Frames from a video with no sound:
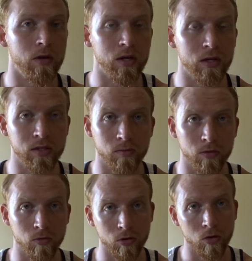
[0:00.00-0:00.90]
you need
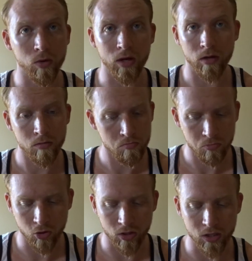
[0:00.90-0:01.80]
something really quick,
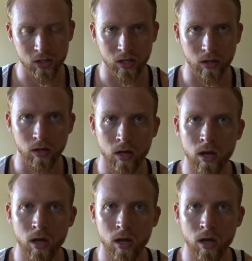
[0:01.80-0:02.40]
drink a shake.